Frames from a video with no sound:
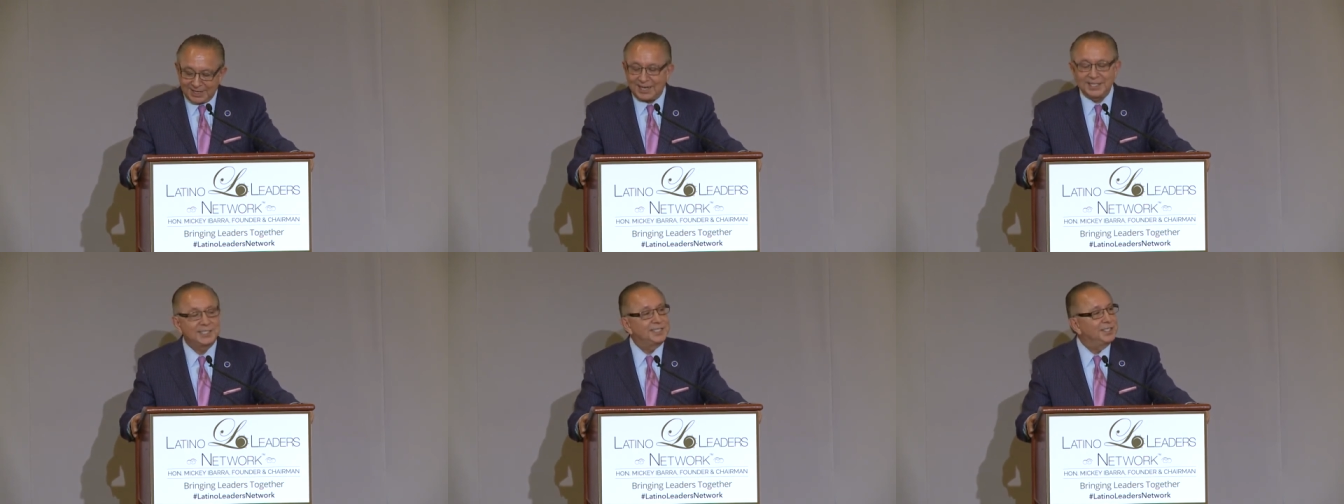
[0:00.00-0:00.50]

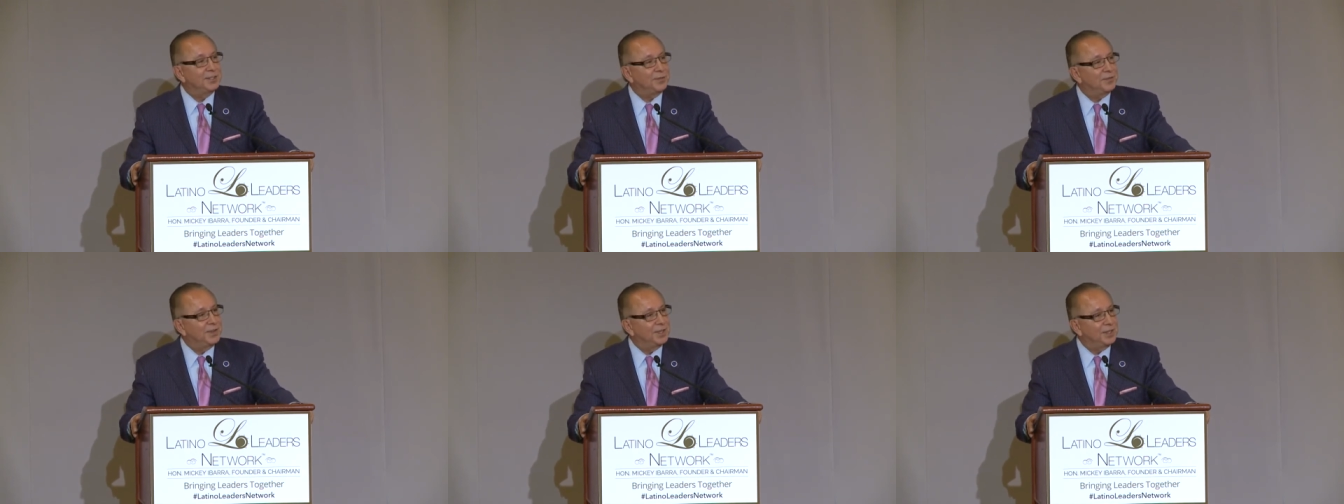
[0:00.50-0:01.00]
I still
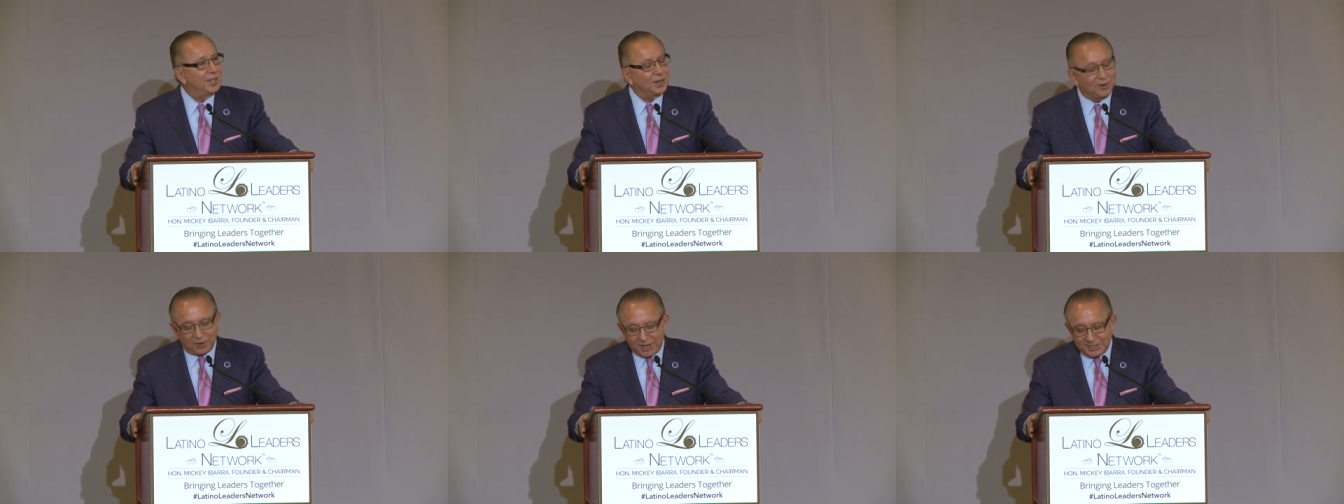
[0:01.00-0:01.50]
feel a
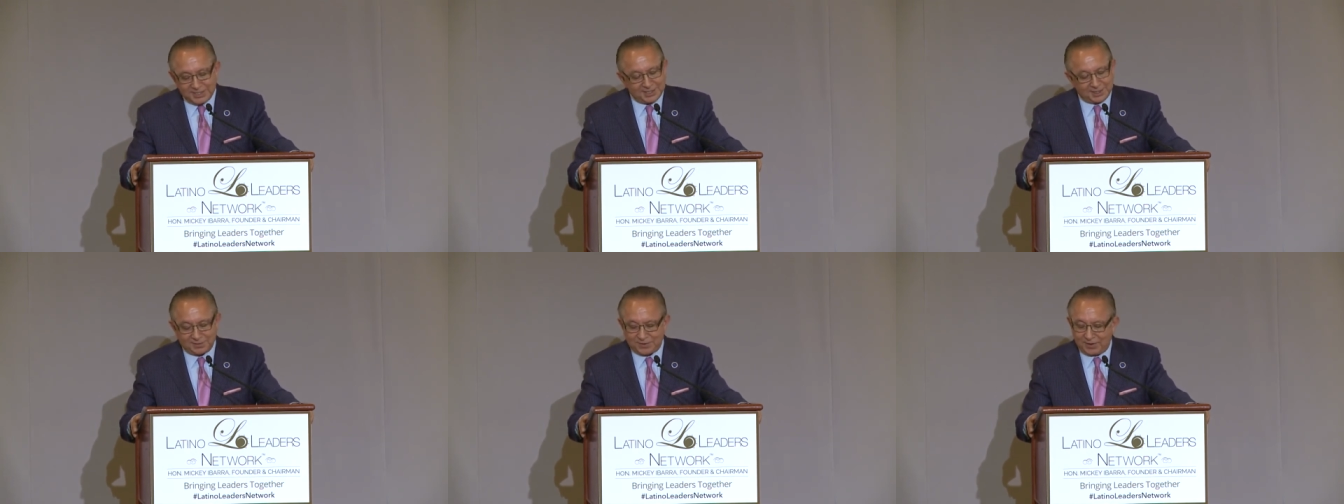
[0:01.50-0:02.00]
great
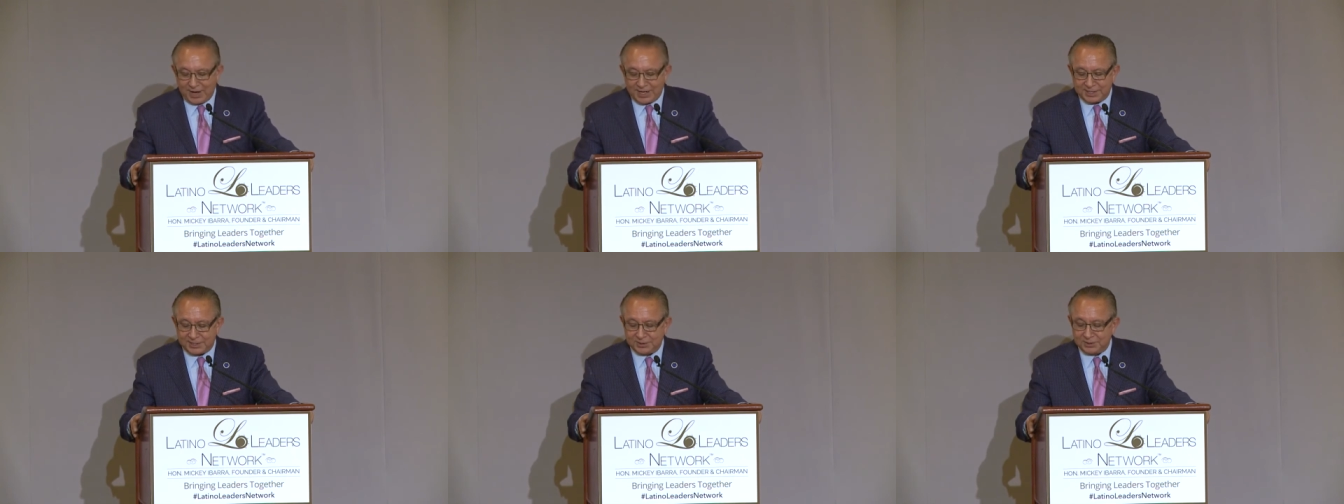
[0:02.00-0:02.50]
deal of
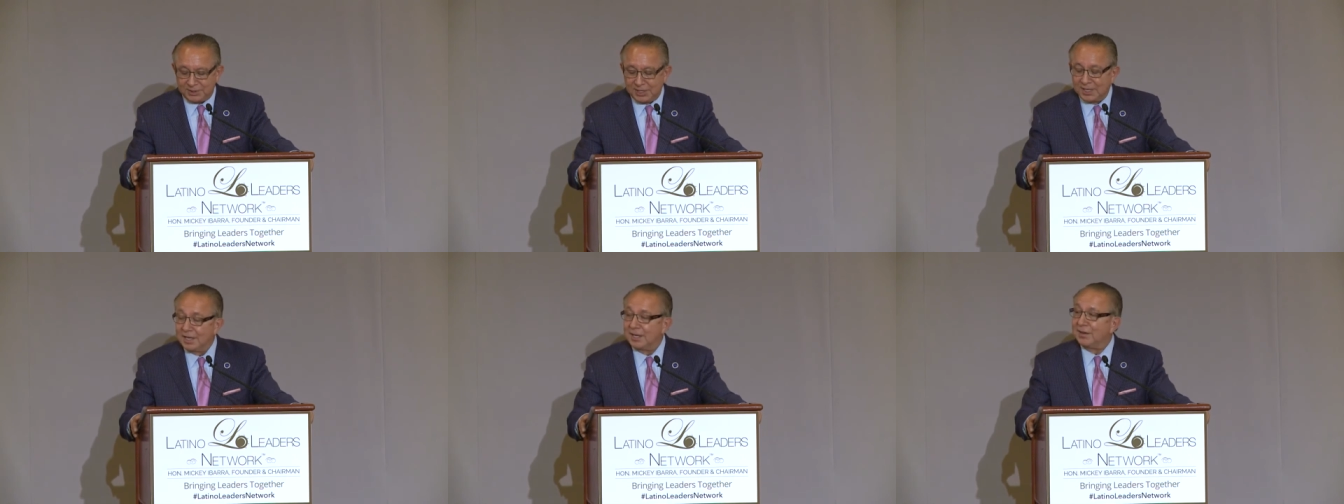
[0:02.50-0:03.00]

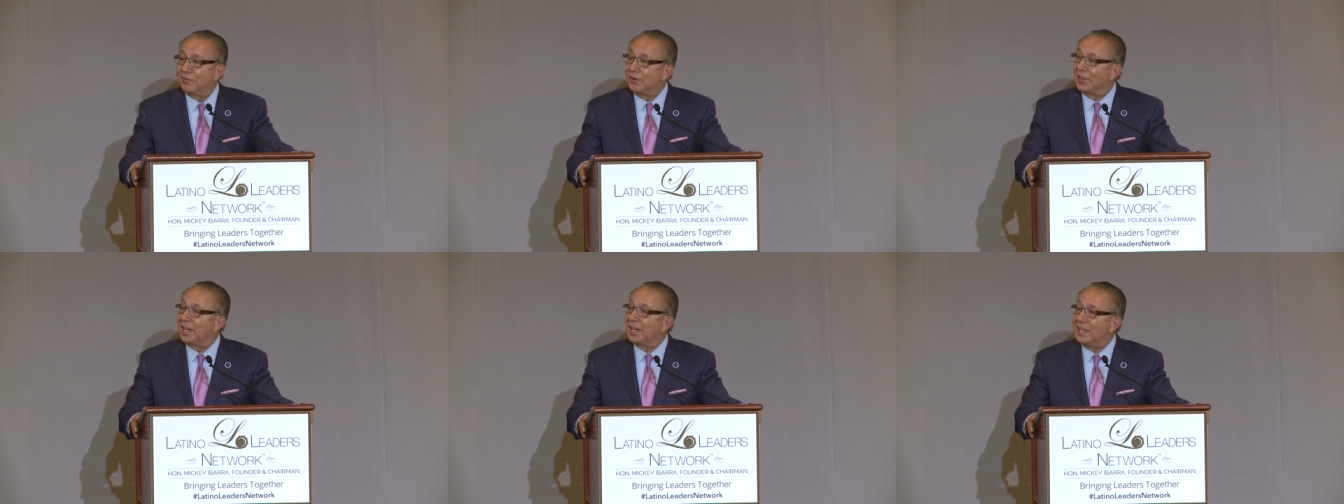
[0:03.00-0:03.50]
gratitude
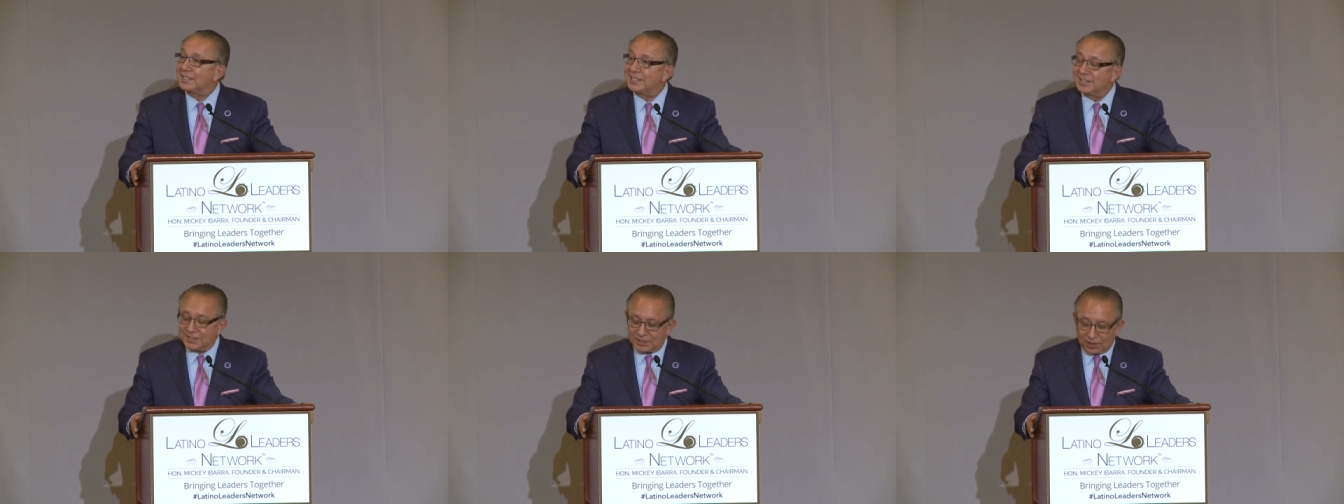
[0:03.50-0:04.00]
for the
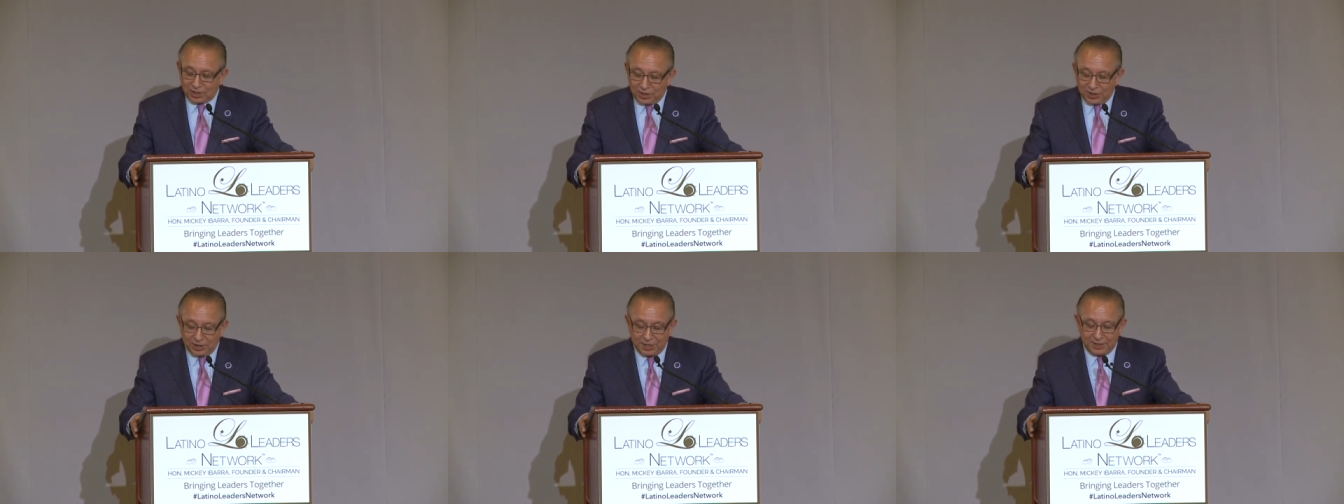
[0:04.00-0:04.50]
lessons
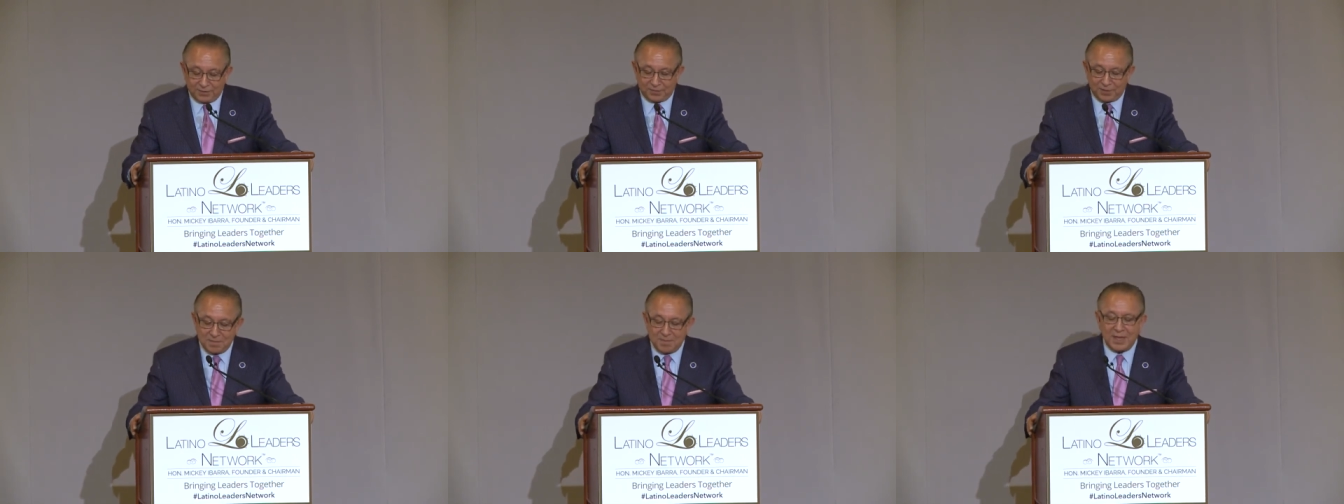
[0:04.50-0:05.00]
learned
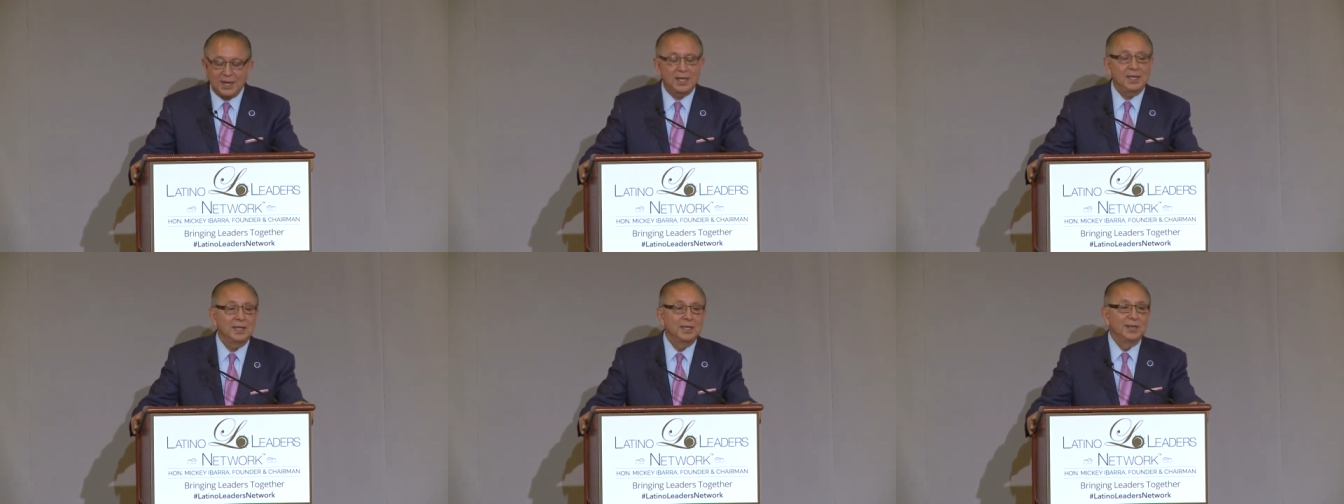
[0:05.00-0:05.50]
from
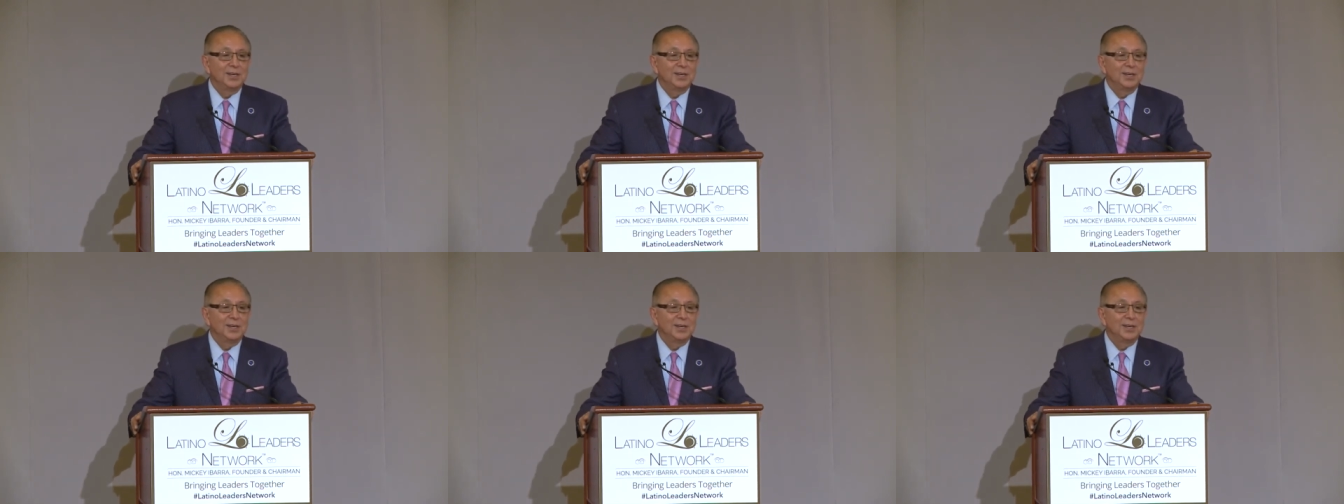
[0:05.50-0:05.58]
many